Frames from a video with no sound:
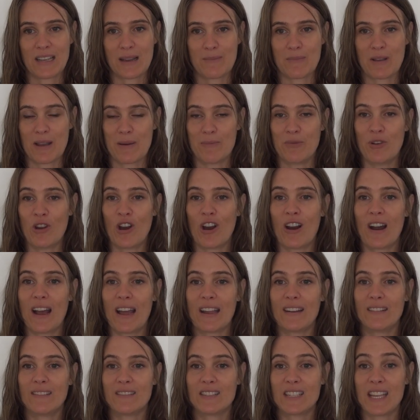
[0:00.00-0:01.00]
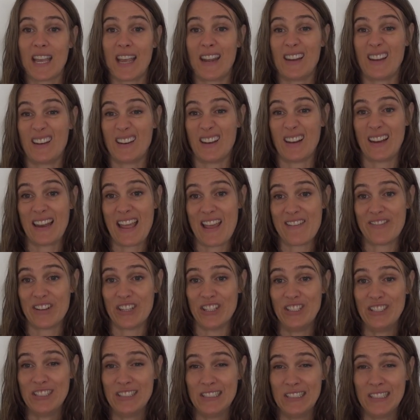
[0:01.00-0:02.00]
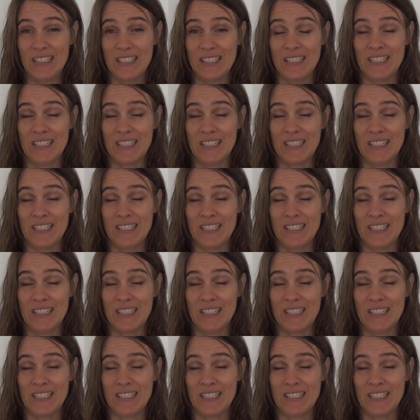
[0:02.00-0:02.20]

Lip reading: coming up nine, 10 and 11.